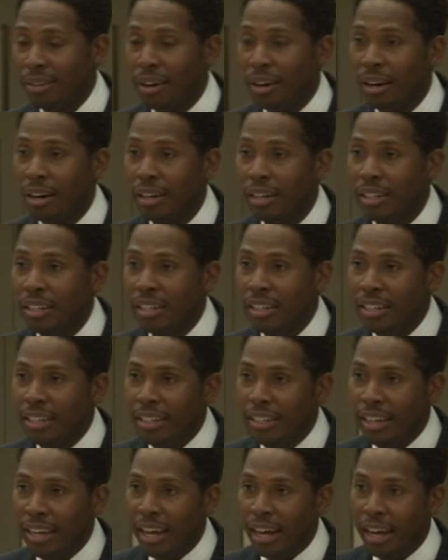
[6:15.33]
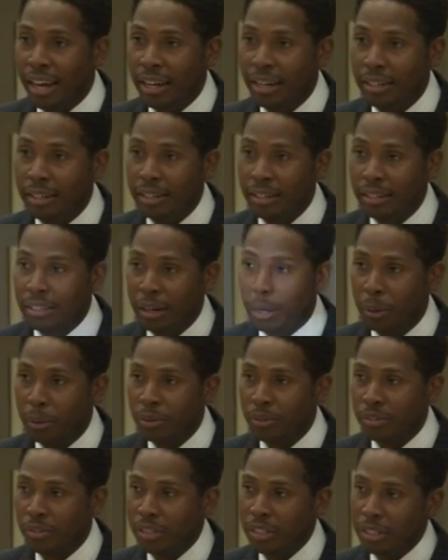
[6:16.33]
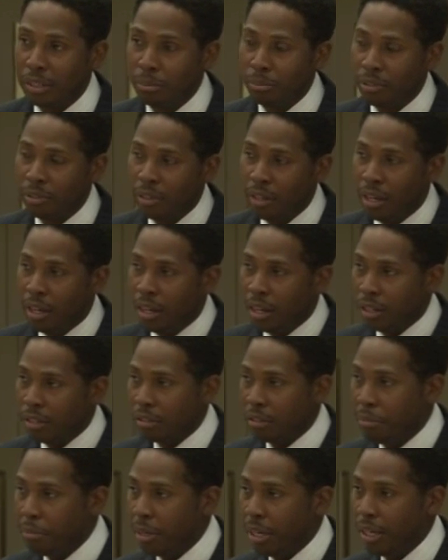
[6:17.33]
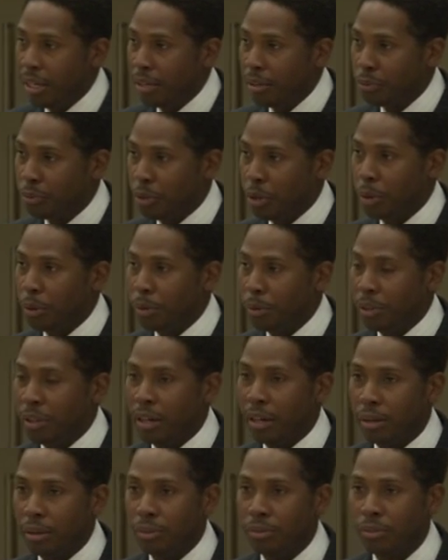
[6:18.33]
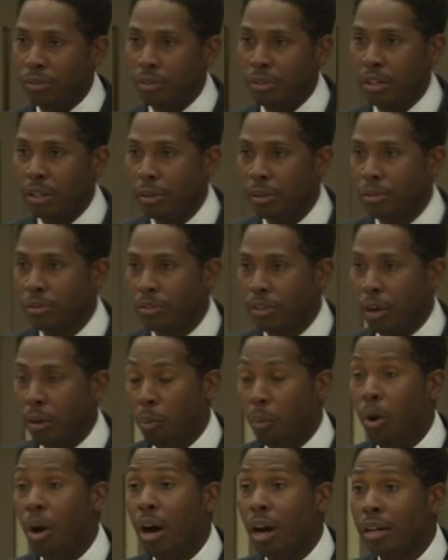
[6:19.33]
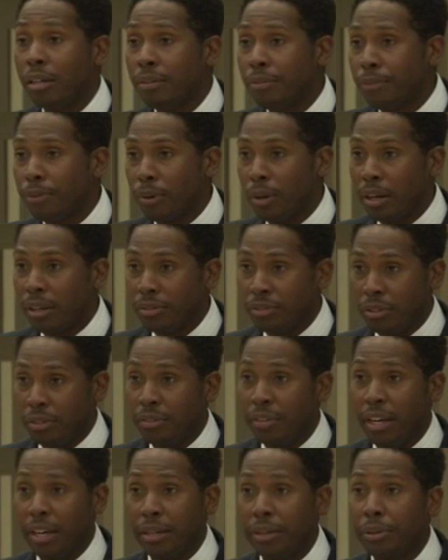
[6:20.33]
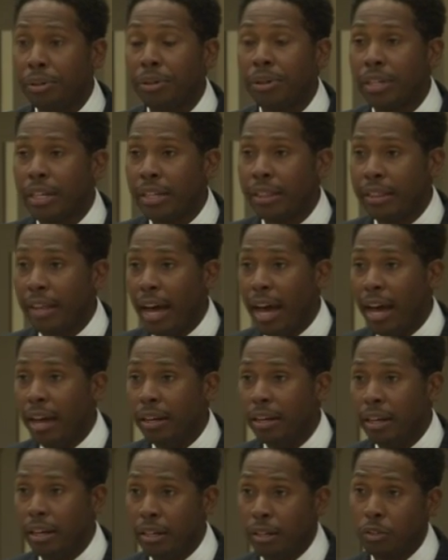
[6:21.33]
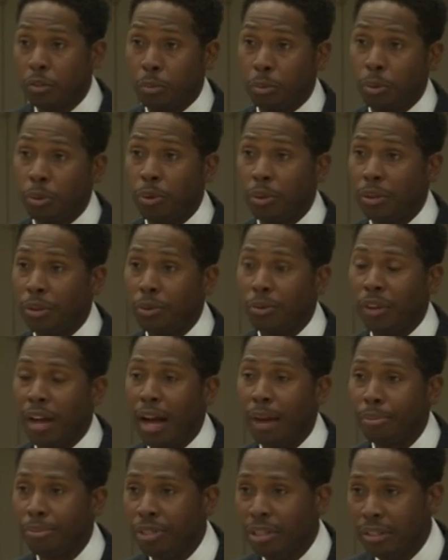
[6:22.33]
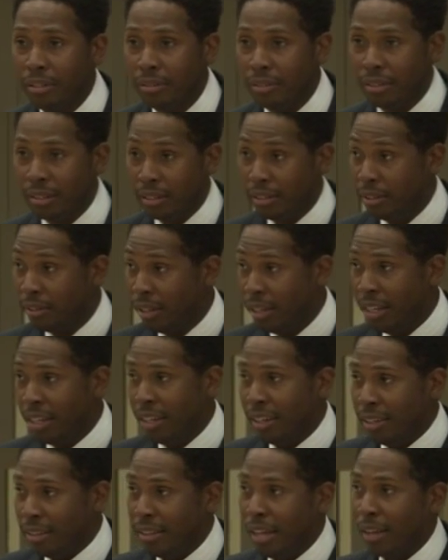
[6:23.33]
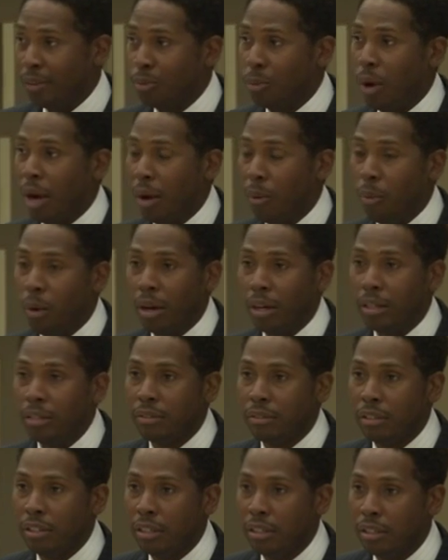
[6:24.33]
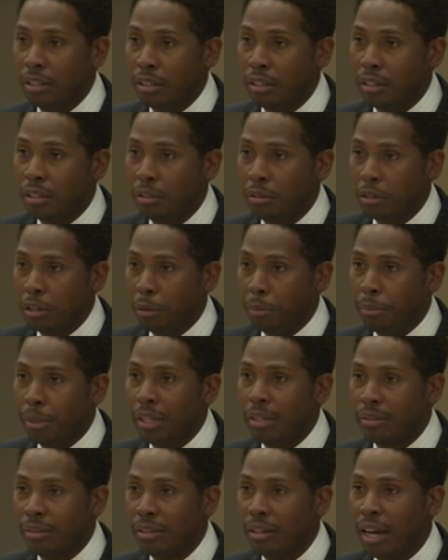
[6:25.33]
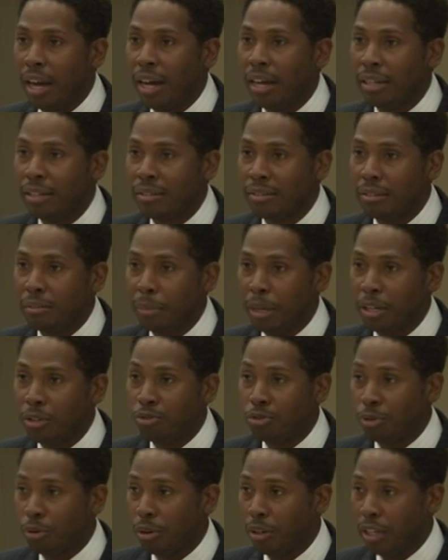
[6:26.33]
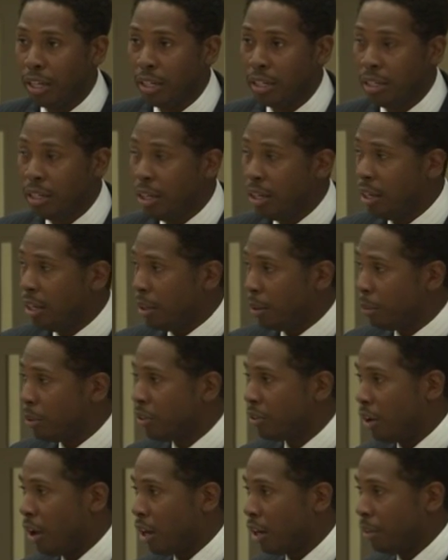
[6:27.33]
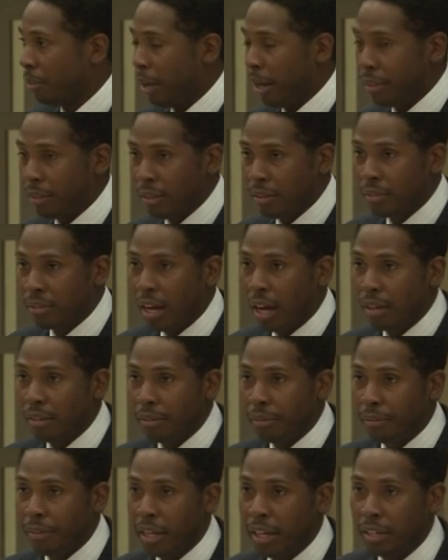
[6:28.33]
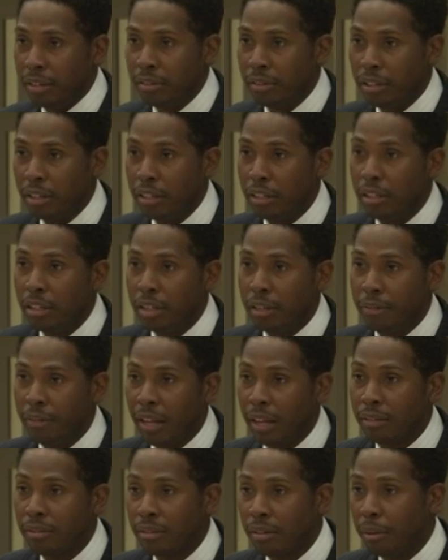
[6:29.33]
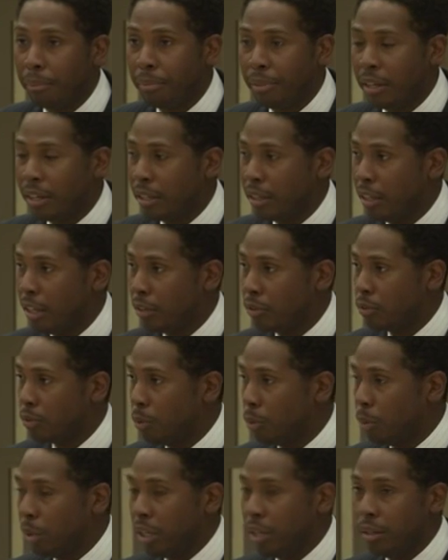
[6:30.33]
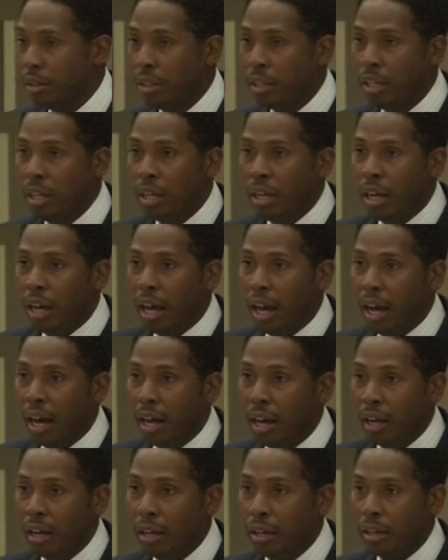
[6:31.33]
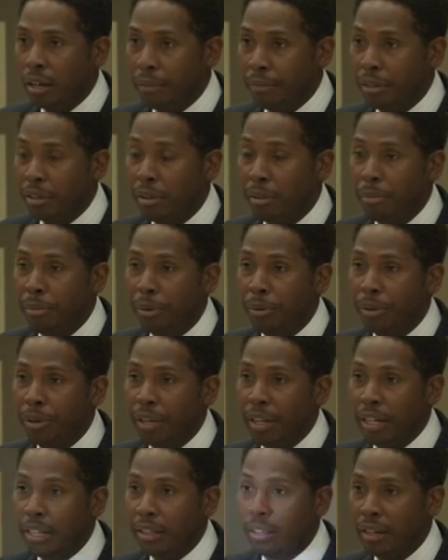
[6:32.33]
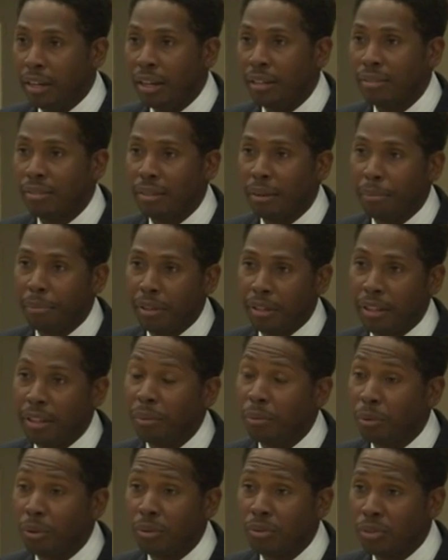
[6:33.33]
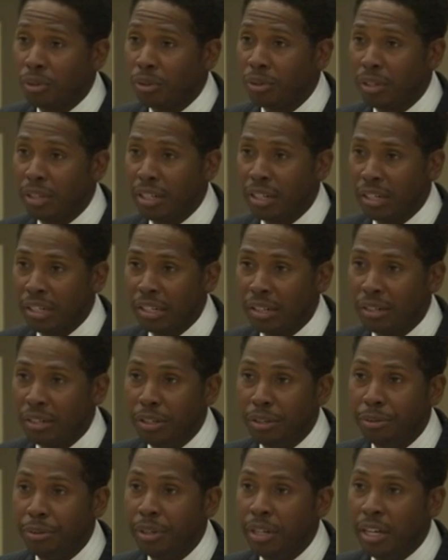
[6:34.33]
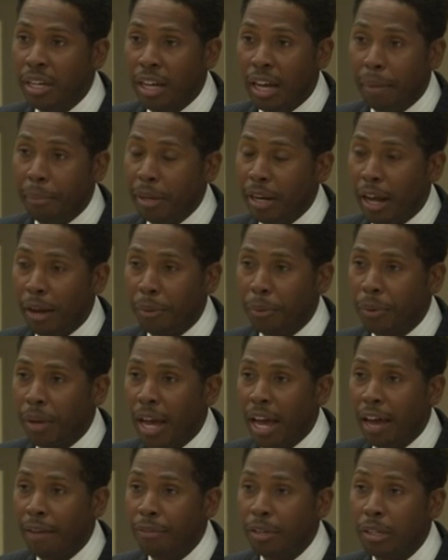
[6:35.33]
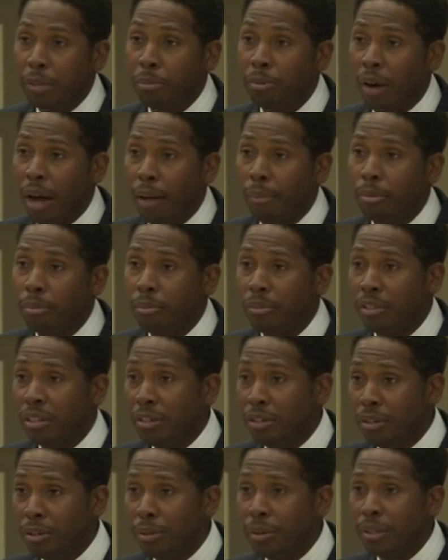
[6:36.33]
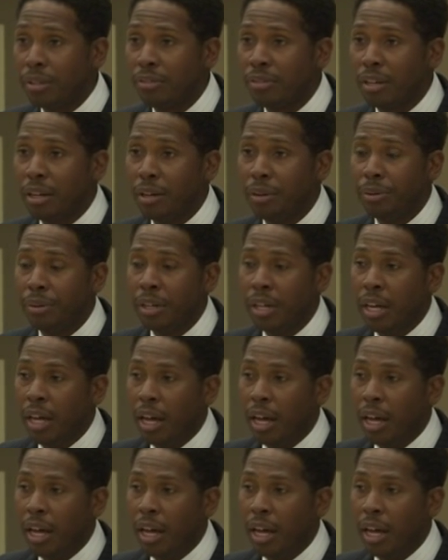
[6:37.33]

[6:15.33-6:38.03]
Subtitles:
are, and it seems to me as though there's a want for us to take a look at that and explore those options, and that's why I wanted to meet tonight to make sure that we talk about these kinds of things, and if that's something that's the will of the community, then that's something that we're certainly going to do. I mean, I don't have any problems in doing so.